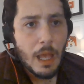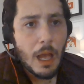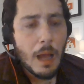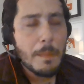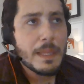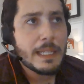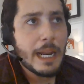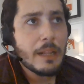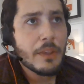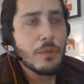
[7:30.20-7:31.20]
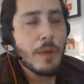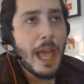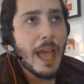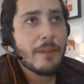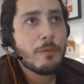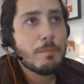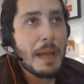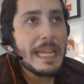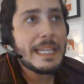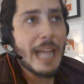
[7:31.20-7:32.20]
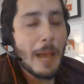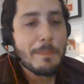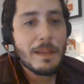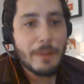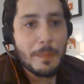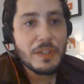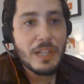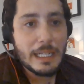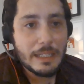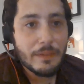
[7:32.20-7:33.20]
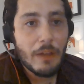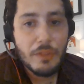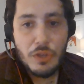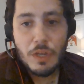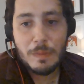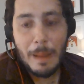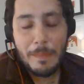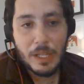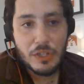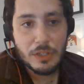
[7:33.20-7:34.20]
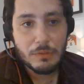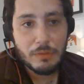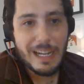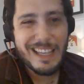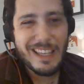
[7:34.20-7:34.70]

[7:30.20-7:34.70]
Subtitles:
The data that you have might not be representative of the U.S. population, right?